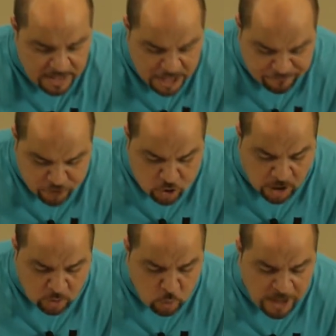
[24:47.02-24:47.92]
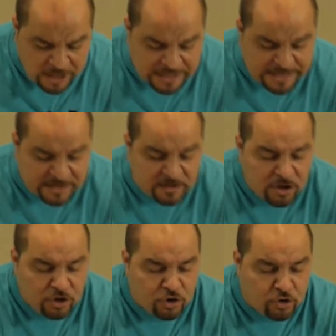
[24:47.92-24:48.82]
if you are
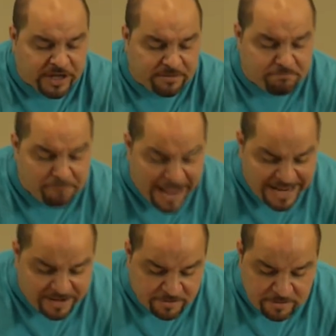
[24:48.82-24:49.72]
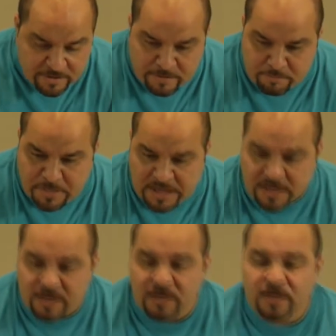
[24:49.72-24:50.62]
willing, you can make
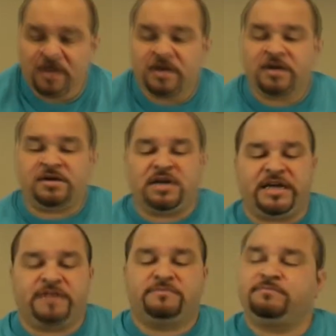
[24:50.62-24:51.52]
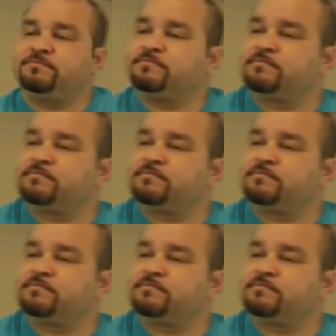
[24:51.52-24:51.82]
me clean.